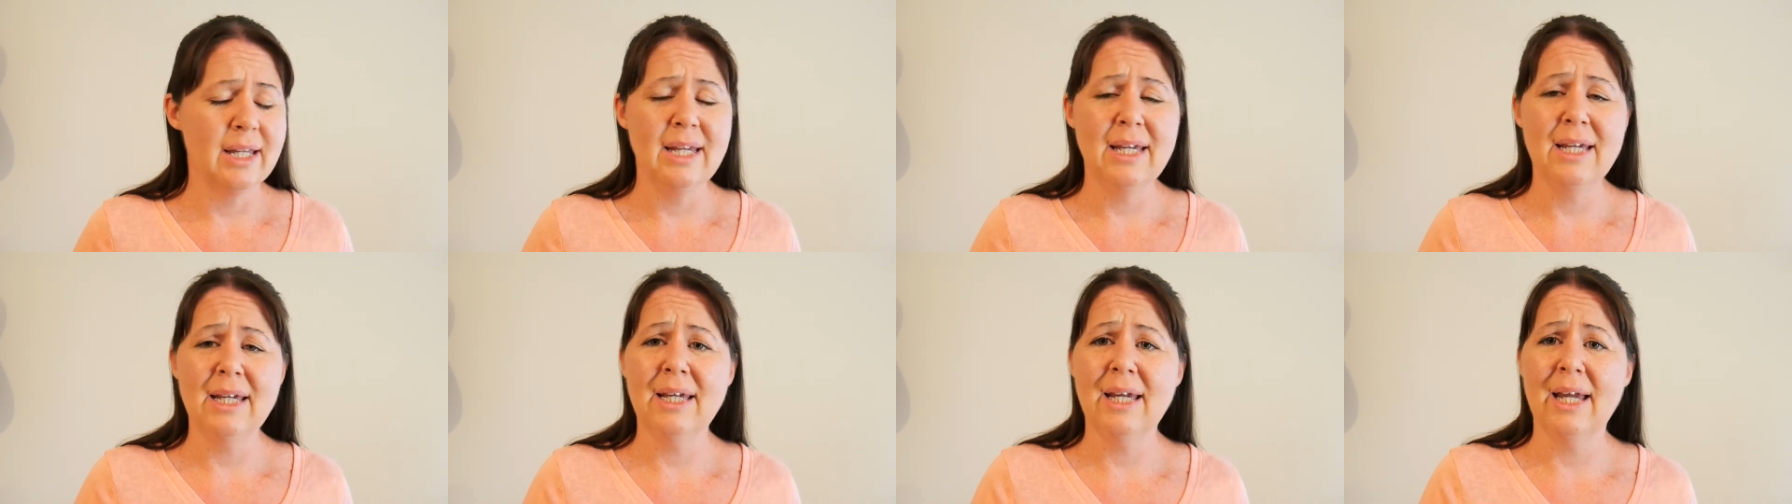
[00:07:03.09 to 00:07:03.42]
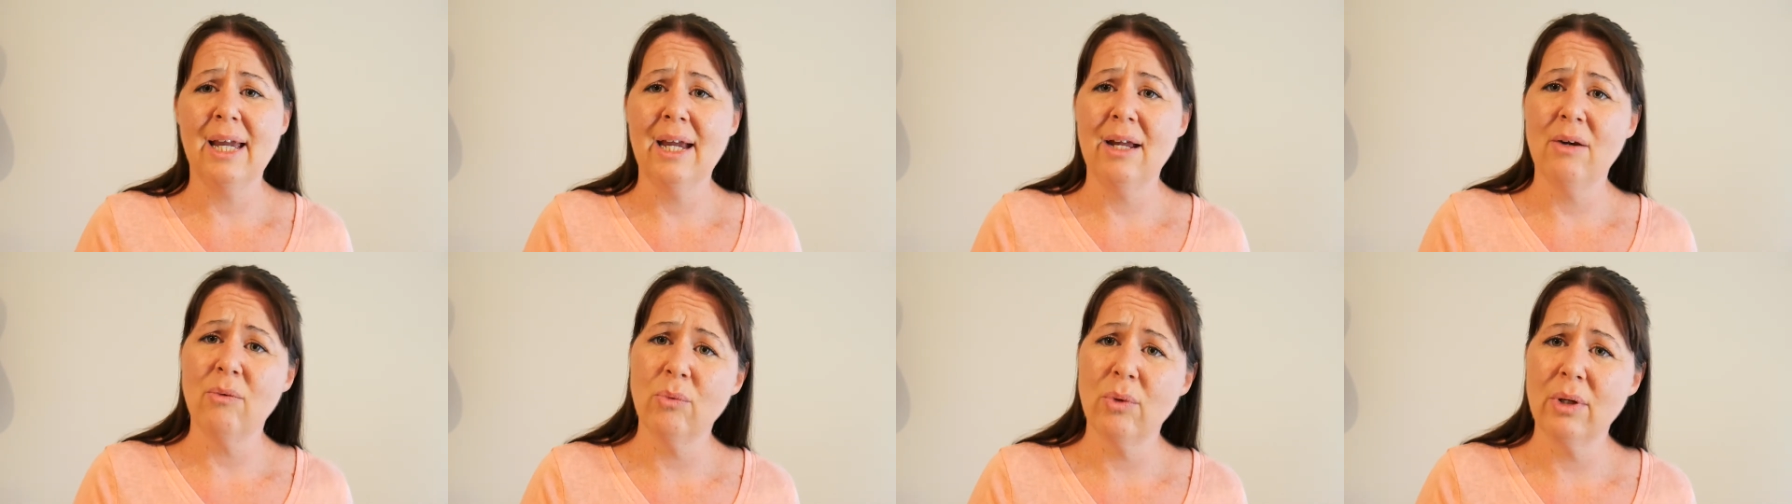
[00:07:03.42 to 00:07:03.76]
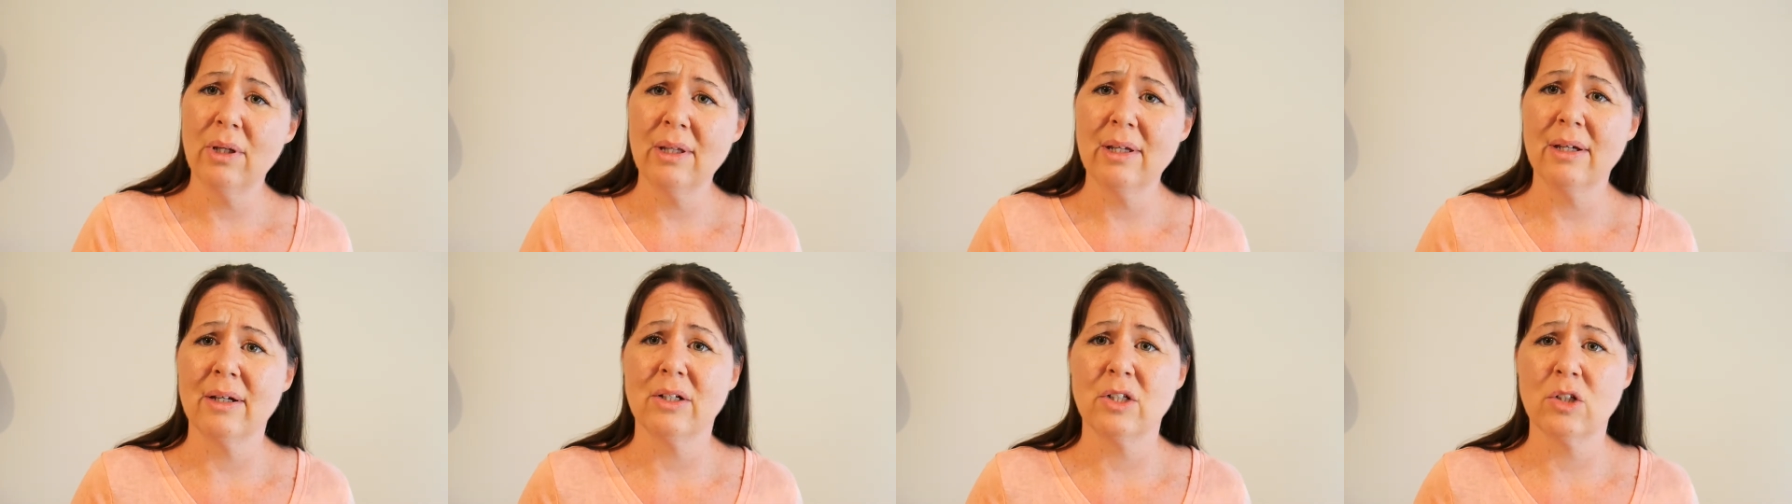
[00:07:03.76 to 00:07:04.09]
he can't
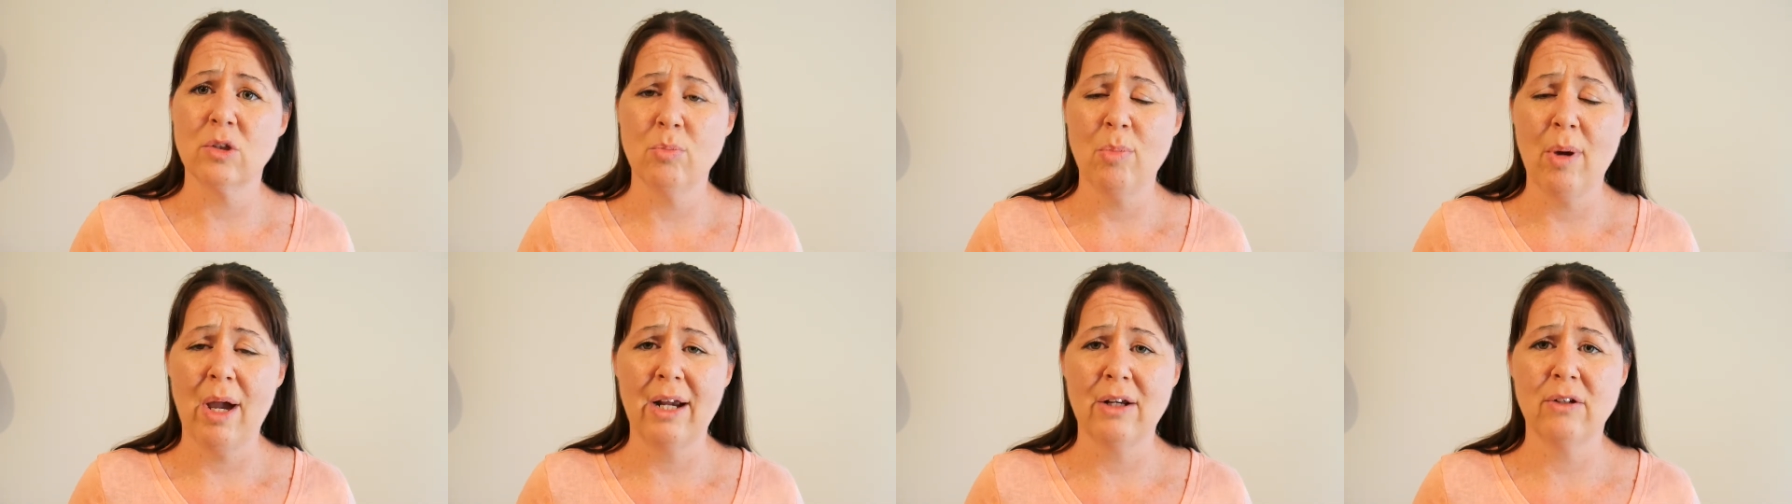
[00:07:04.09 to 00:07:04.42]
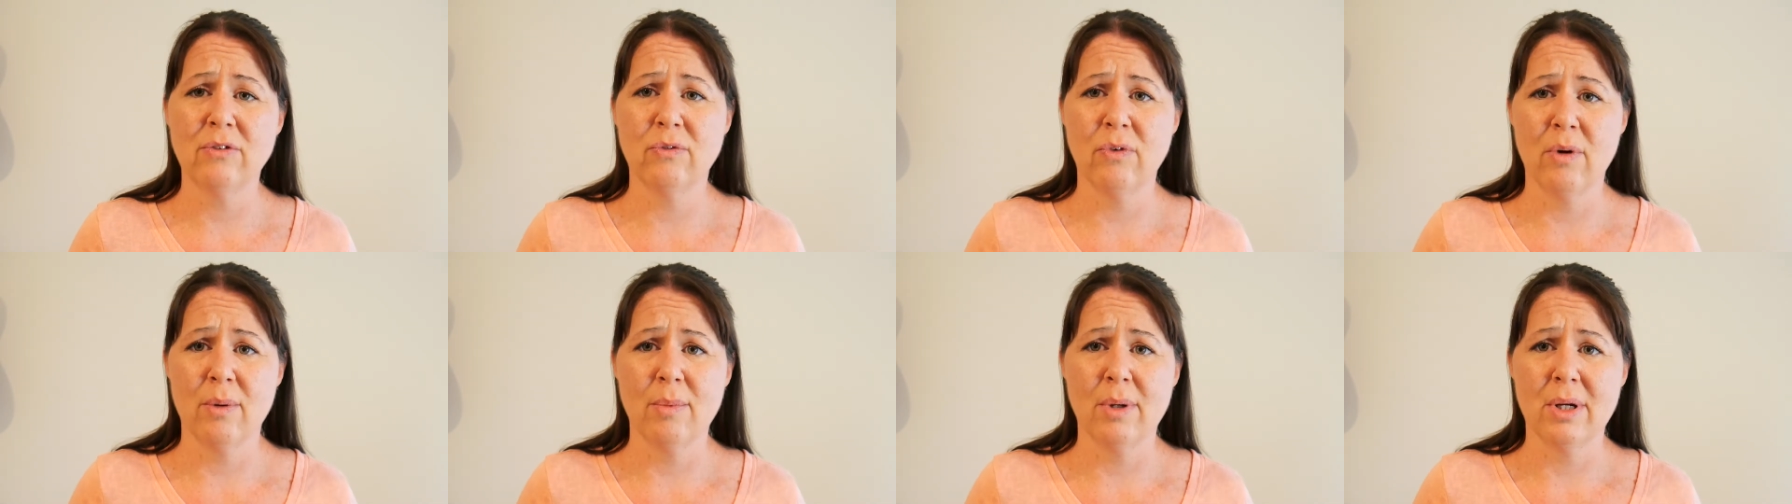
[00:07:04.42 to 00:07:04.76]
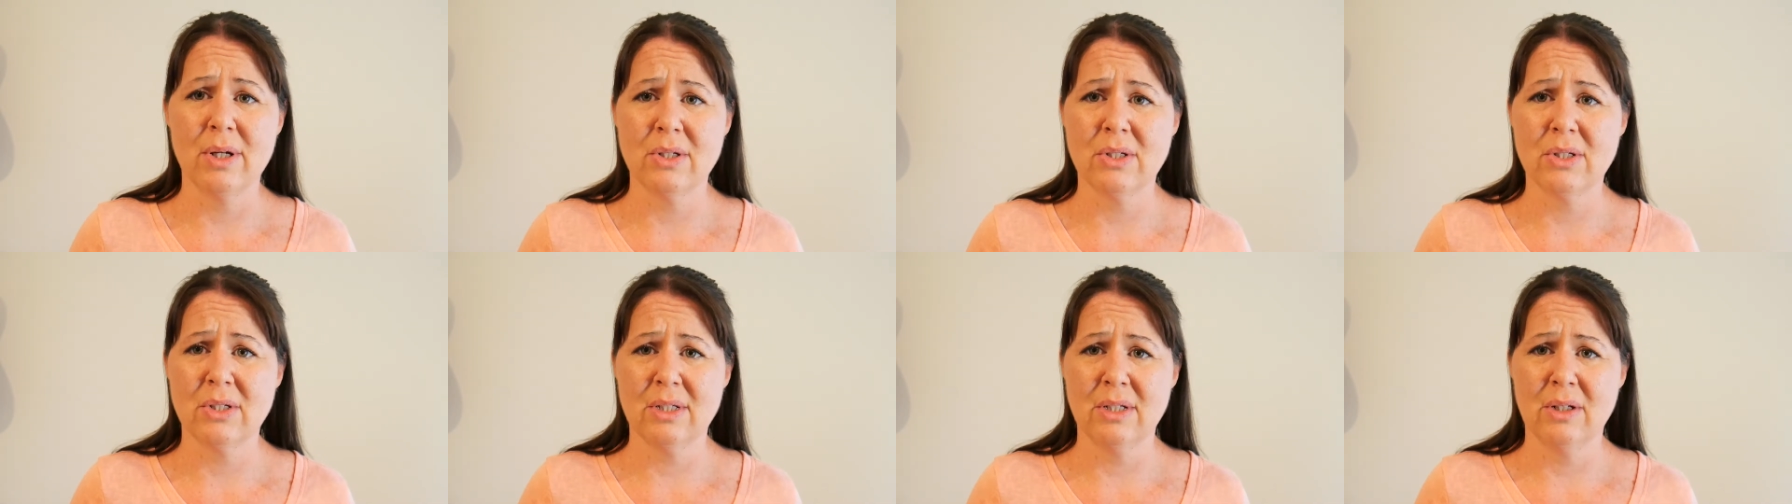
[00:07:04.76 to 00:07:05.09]
really expect from
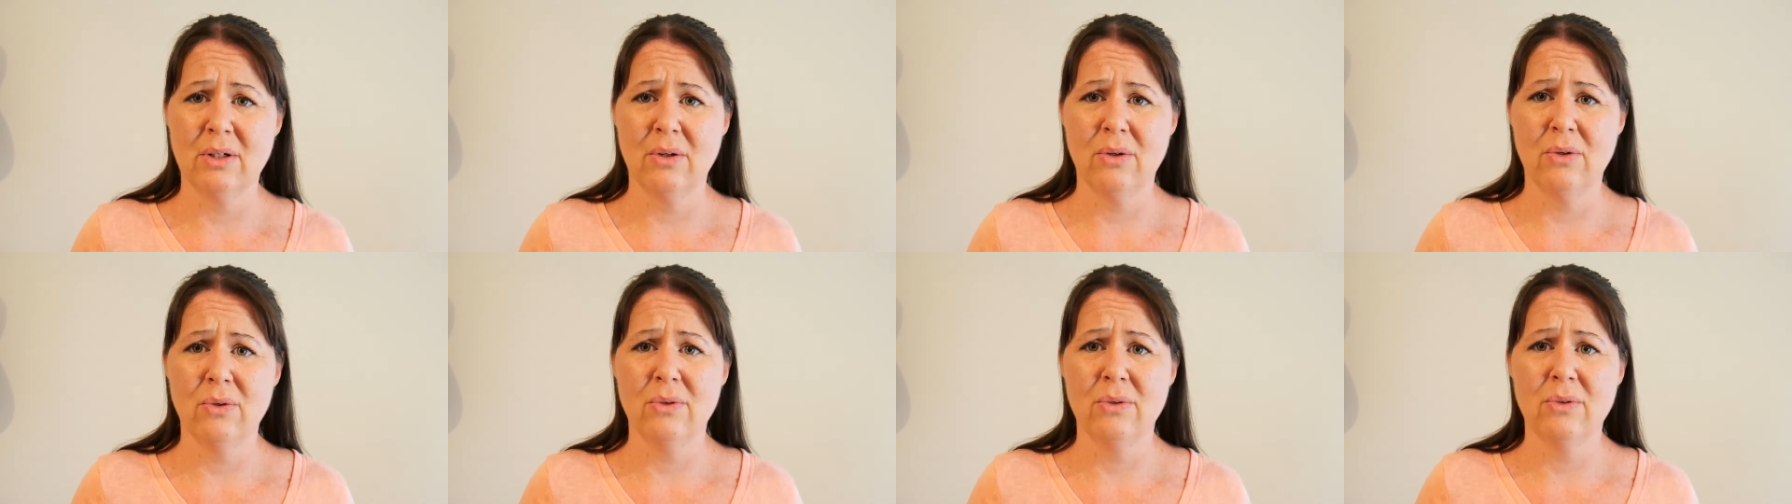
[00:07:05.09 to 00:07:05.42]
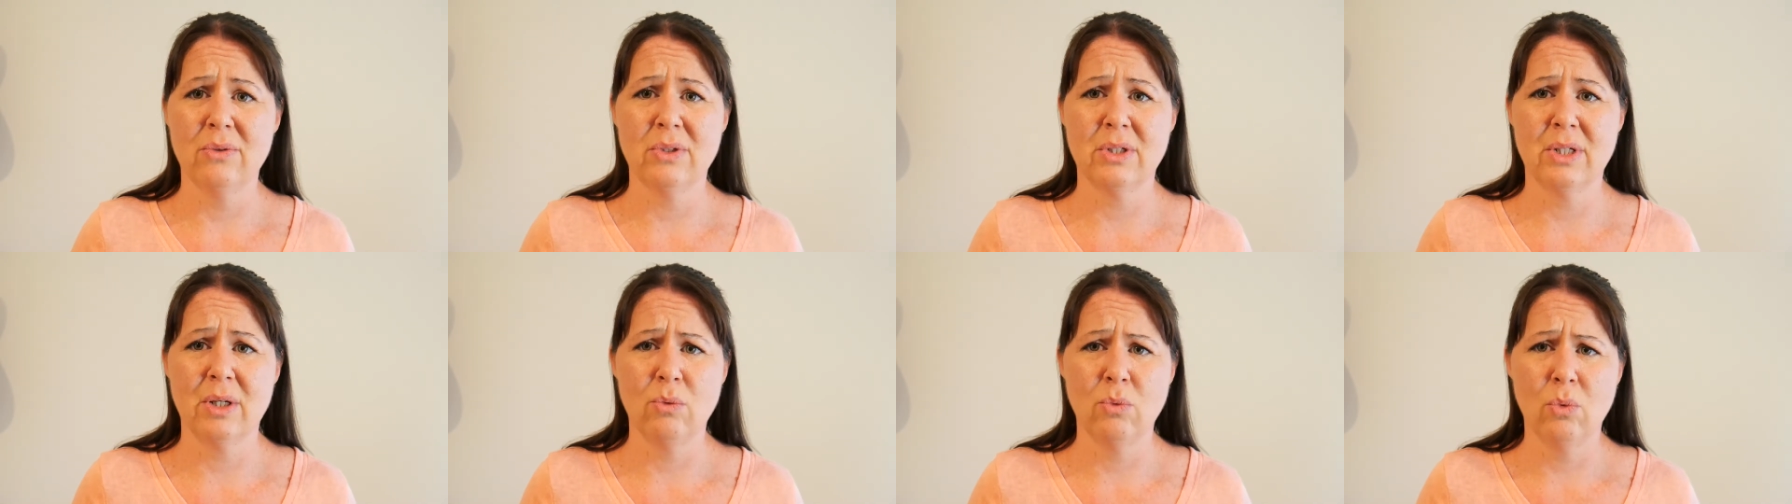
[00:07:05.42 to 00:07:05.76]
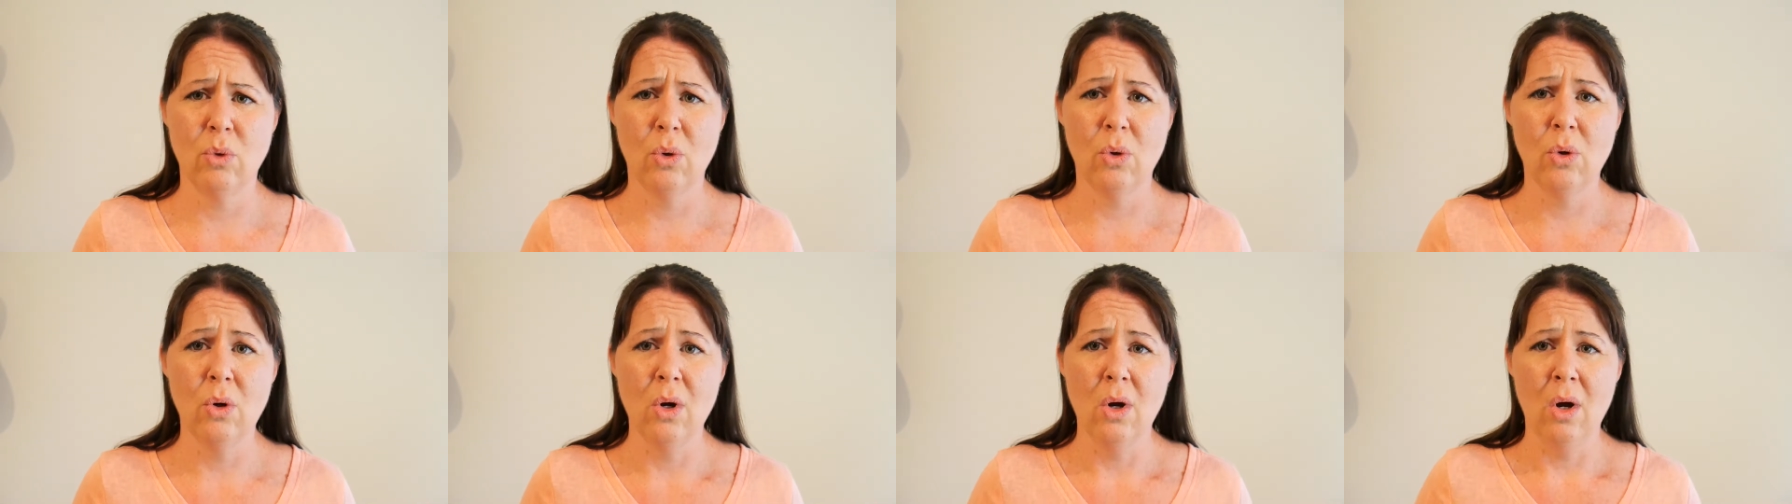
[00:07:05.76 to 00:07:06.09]
us, you know, and we say,
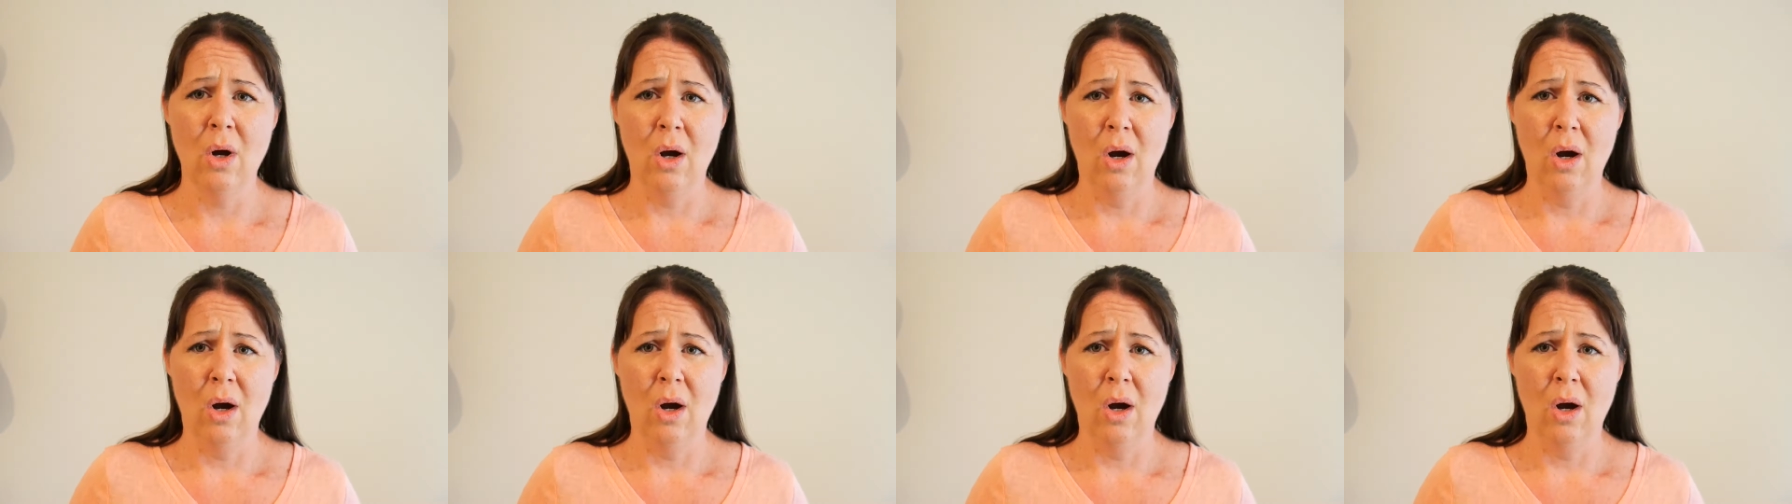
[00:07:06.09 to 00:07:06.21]
"Well,